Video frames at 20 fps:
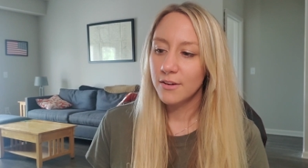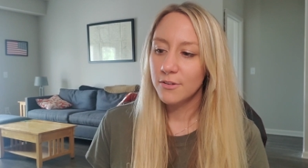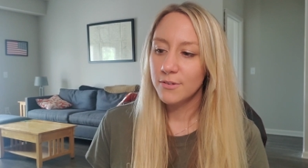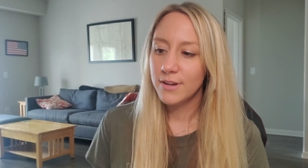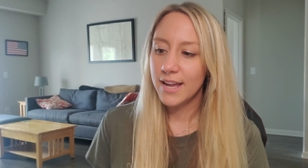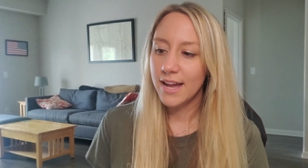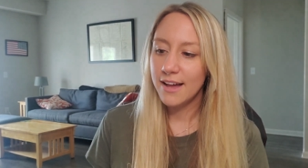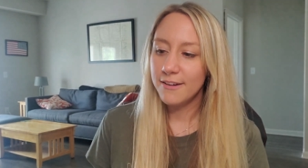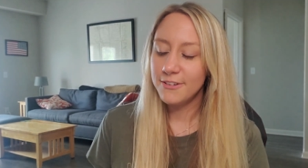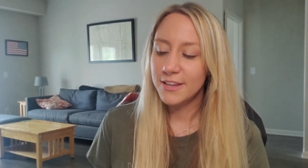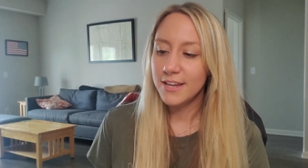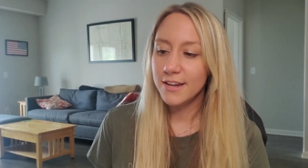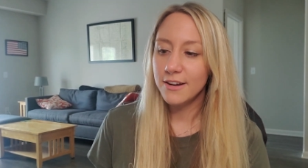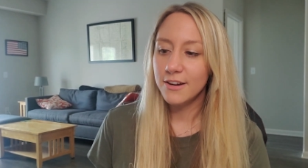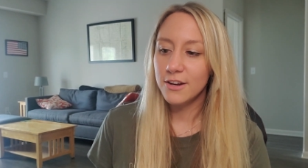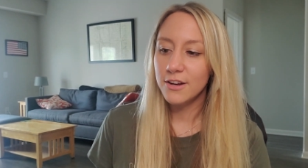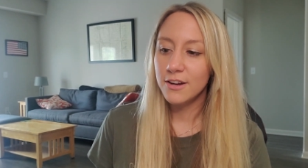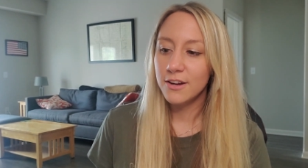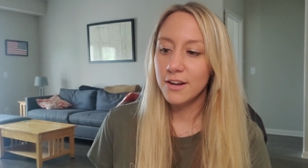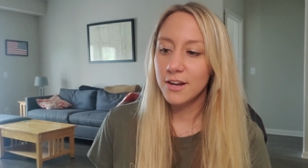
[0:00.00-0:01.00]
we have
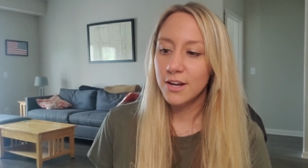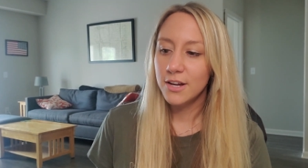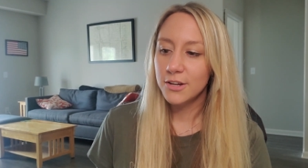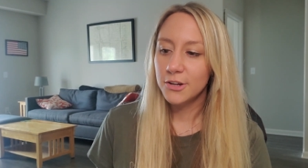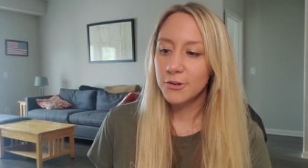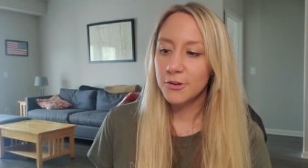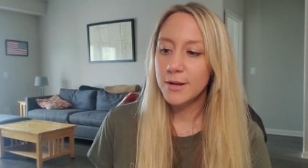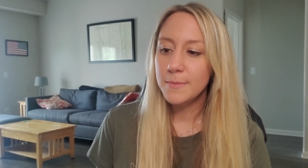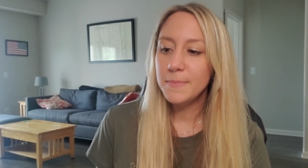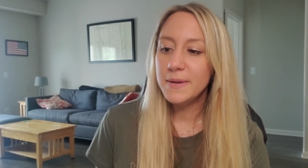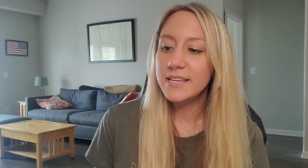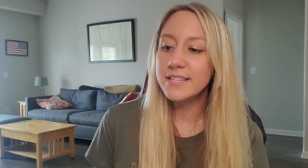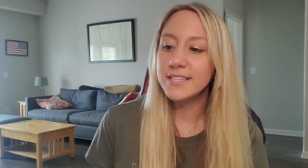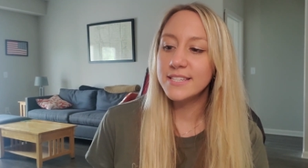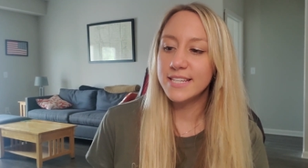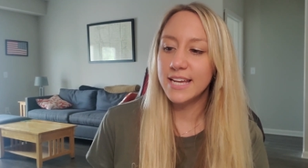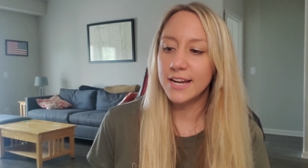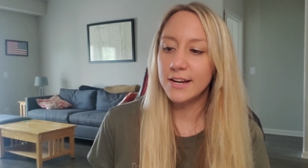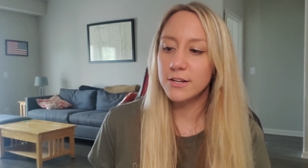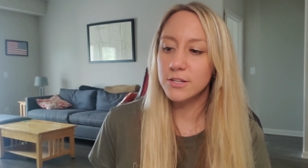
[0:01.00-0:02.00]
here creepy
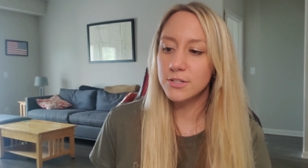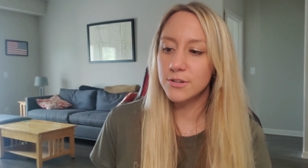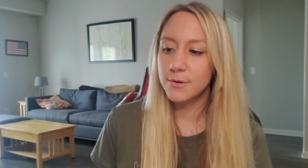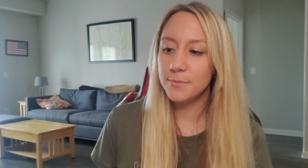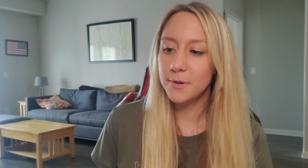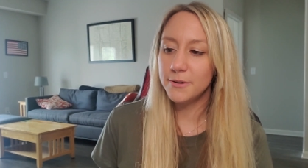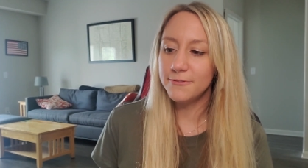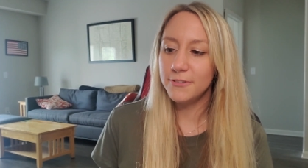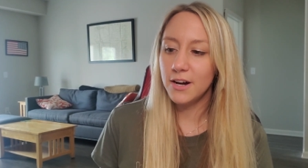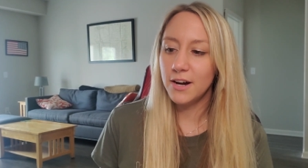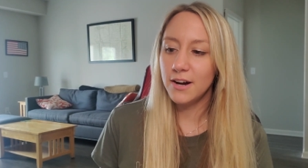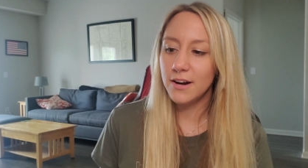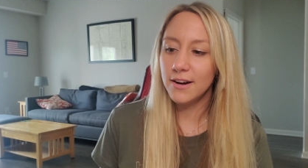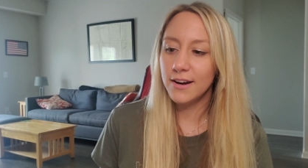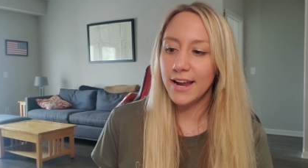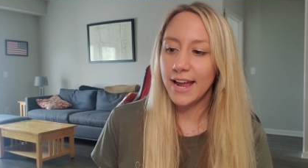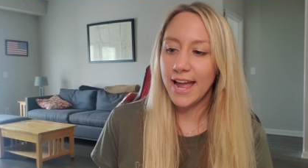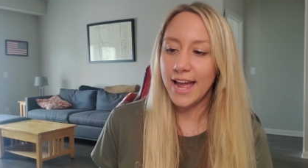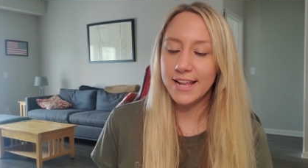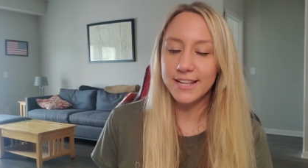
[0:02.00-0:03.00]
stares from
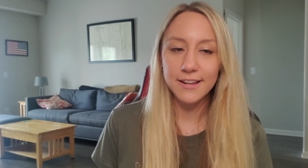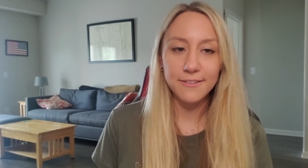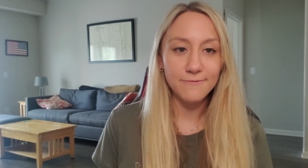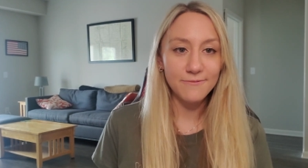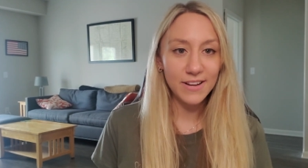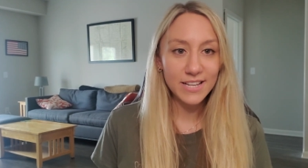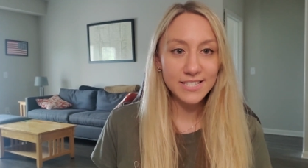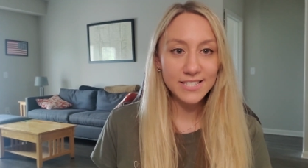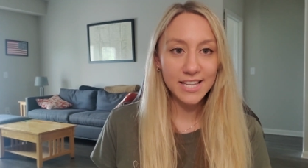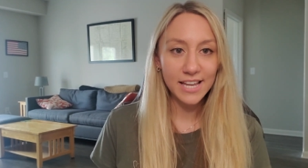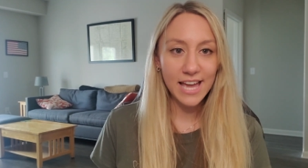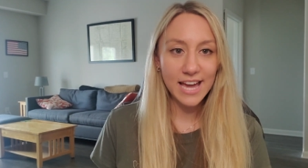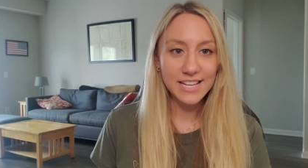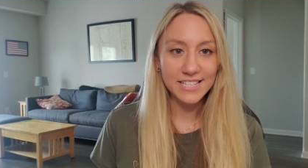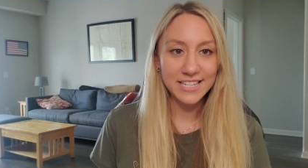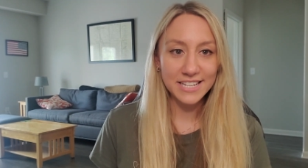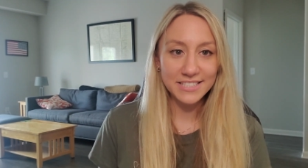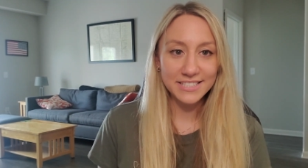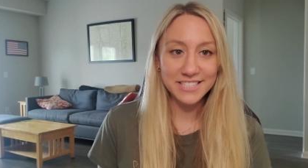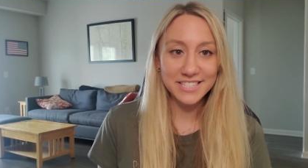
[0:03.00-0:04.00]
afar and investigates and